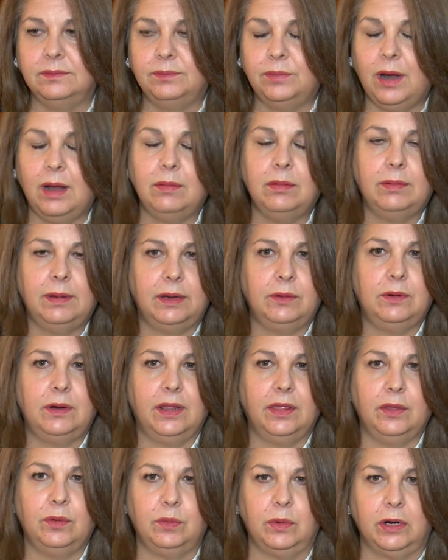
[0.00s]
probably one
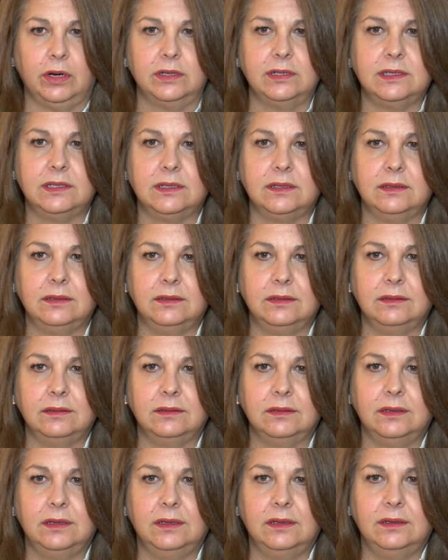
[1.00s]
of the worst
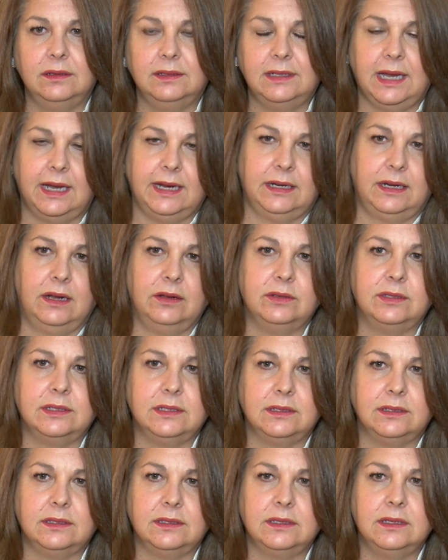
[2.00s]

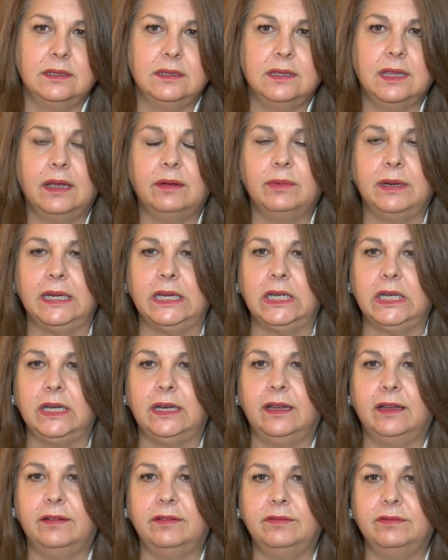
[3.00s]
diagnoses that we could
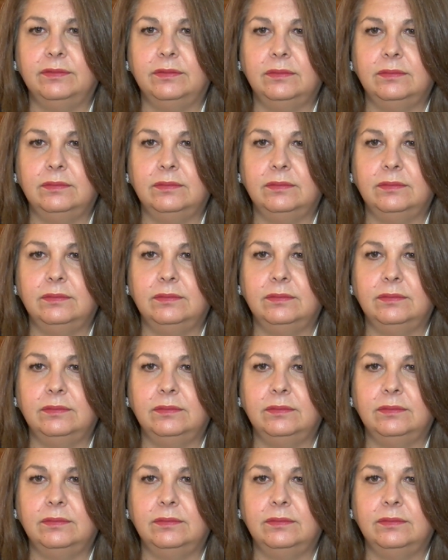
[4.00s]
have